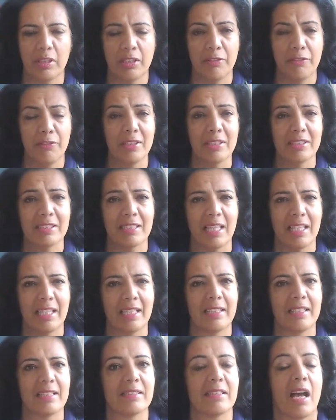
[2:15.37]
it feels like
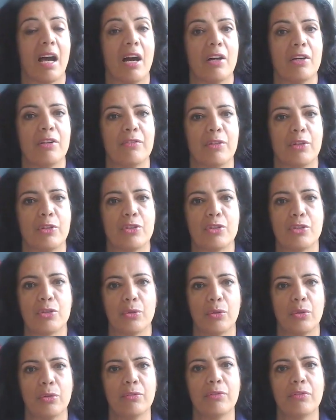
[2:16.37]
it is out of
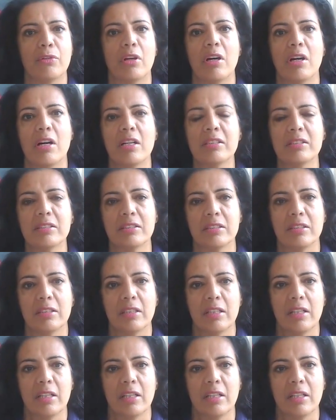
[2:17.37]
control for us,